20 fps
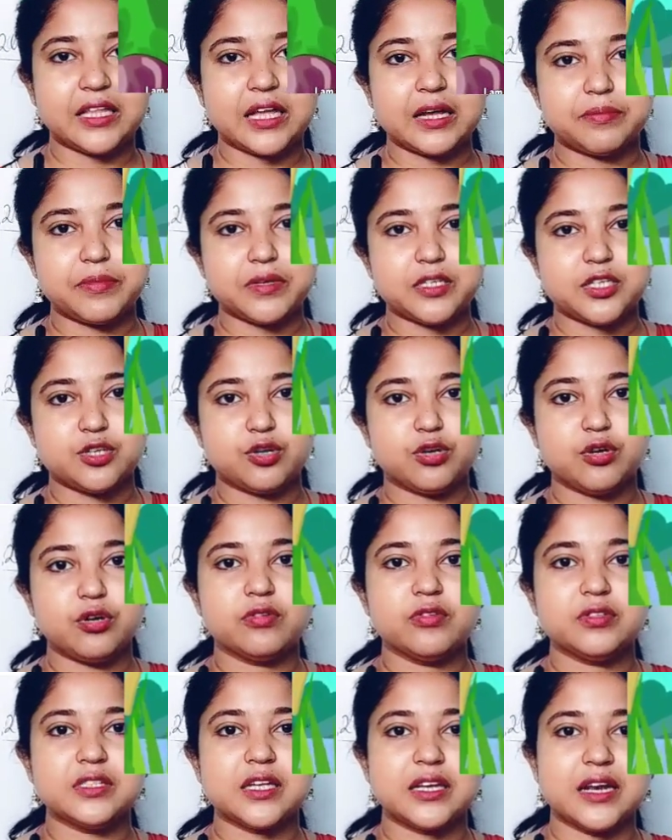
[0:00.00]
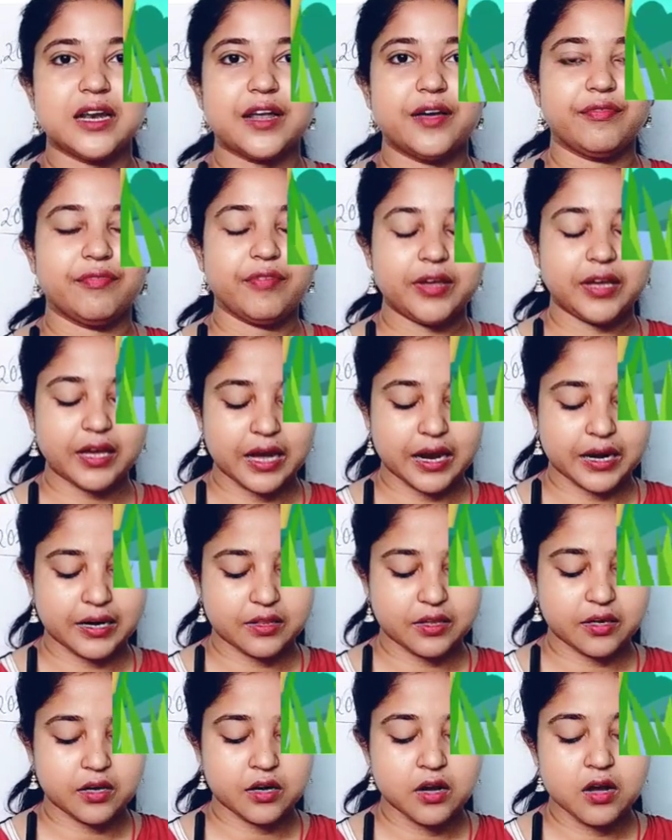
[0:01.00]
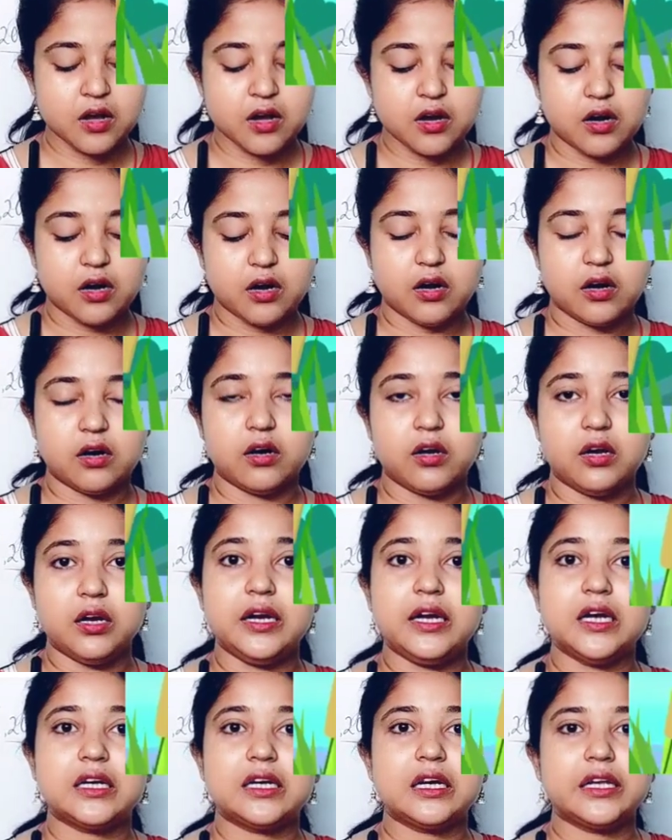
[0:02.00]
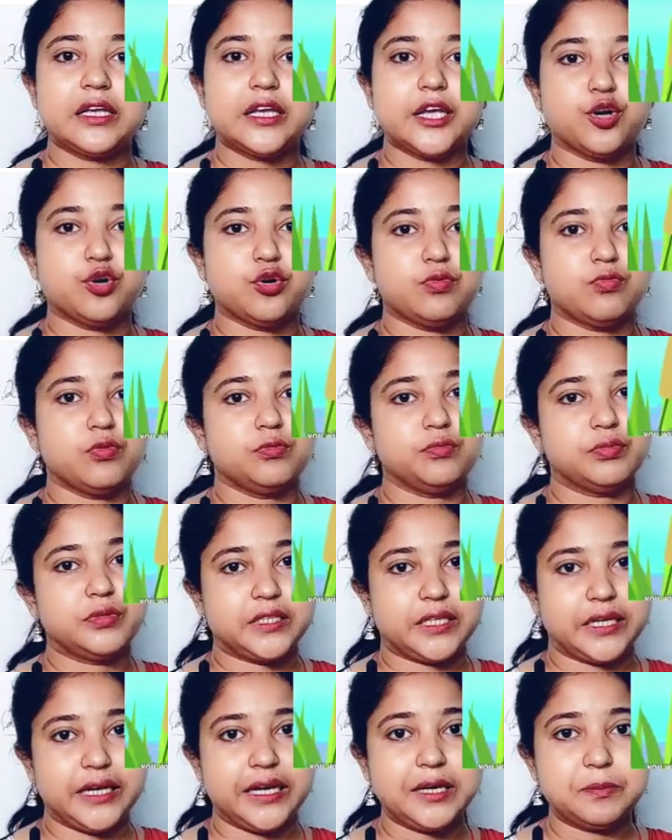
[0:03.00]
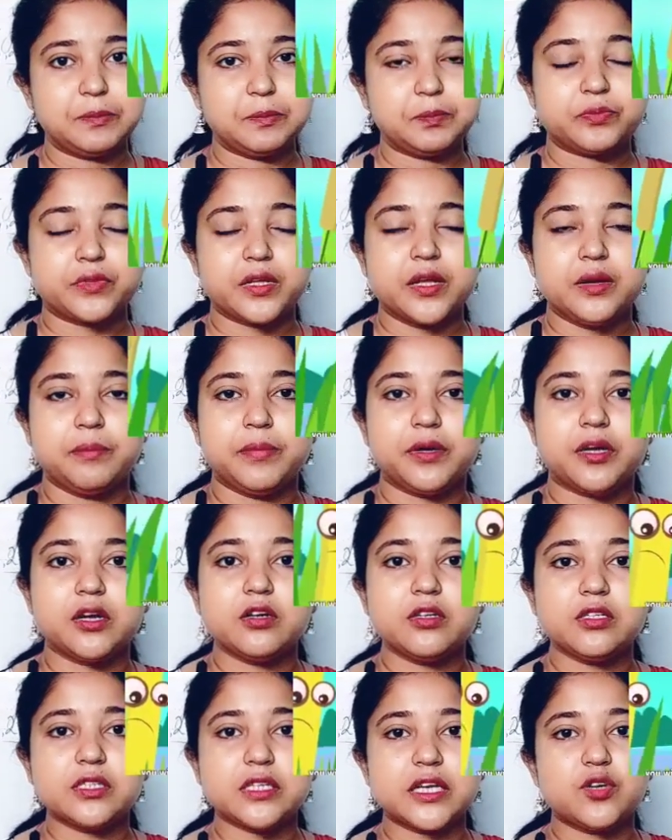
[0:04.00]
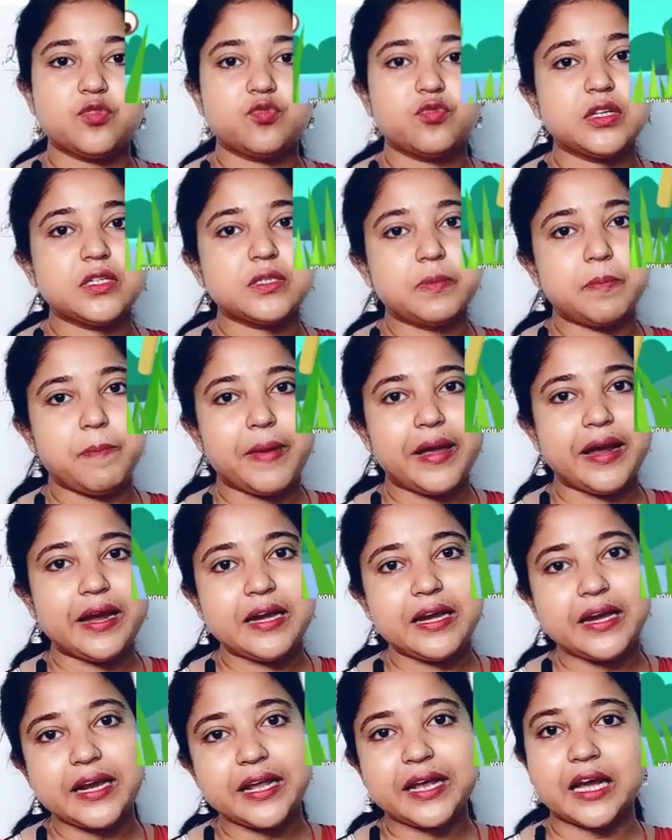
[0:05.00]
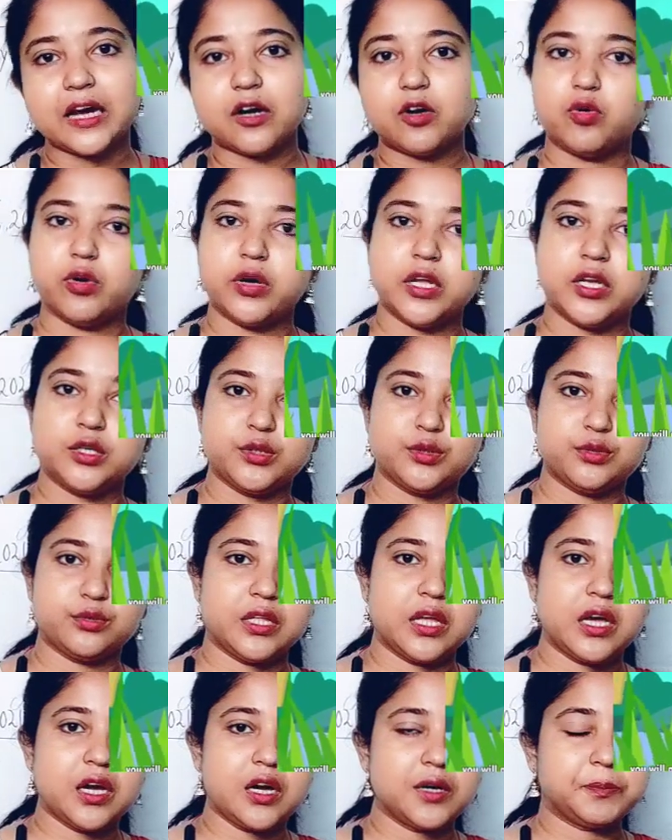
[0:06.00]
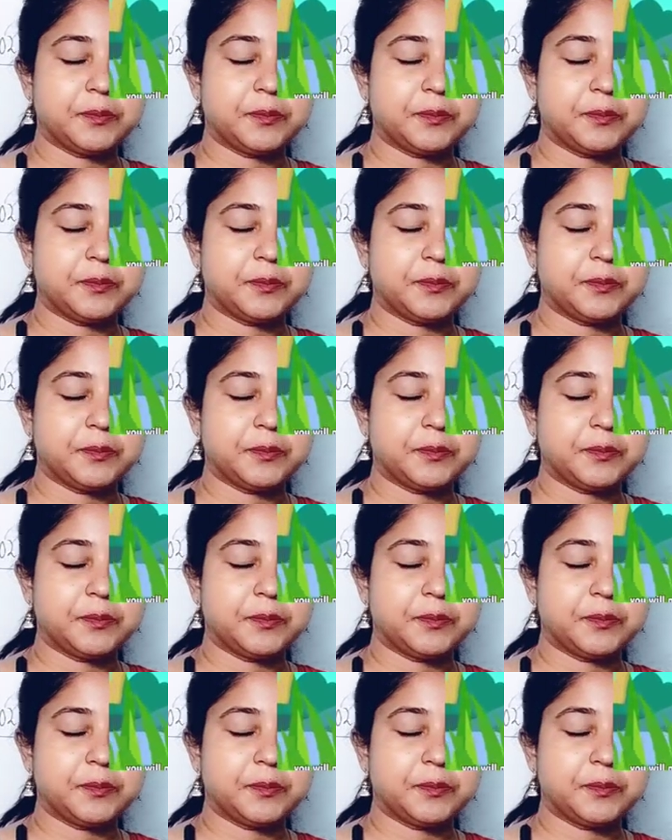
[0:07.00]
That means yellowwood was laughing at the little Keurboom tree because it was bending according to the